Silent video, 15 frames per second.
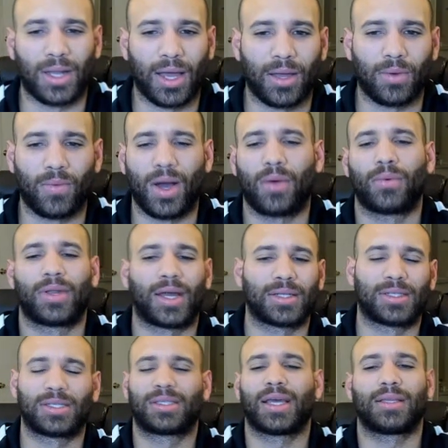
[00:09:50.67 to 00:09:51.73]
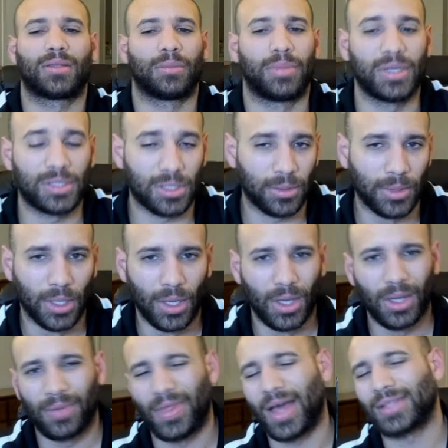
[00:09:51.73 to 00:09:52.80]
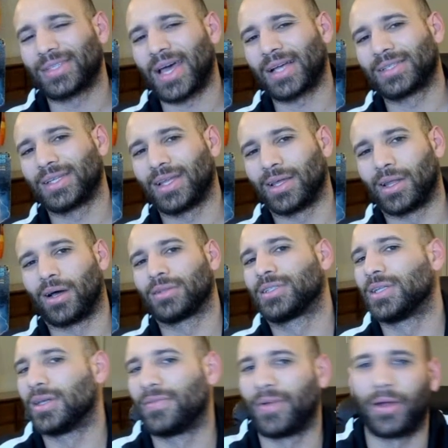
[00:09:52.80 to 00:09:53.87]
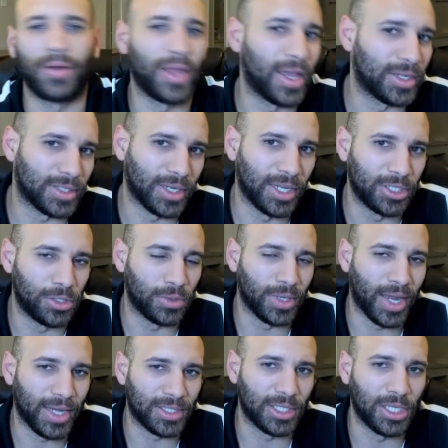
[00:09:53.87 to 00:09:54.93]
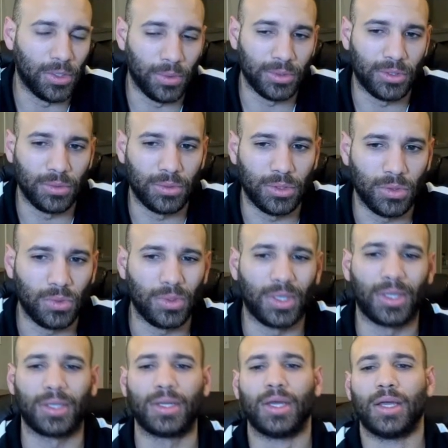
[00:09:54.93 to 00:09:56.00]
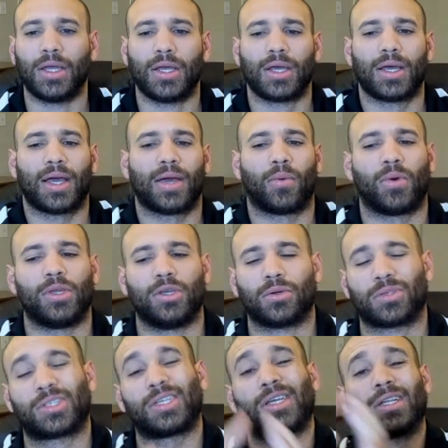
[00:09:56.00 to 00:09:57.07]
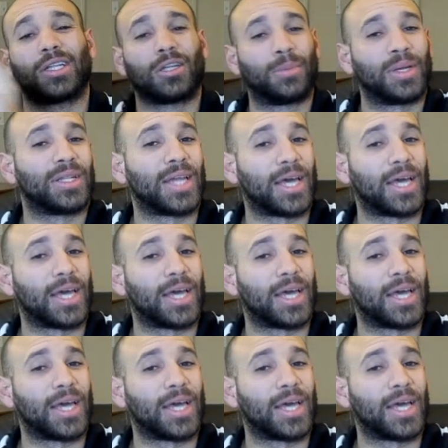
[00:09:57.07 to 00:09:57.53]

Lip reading: Like, why wouldn't I just take the bishop? That's actually an alternate variation that you can actually go into, too. And when you'll see a little bit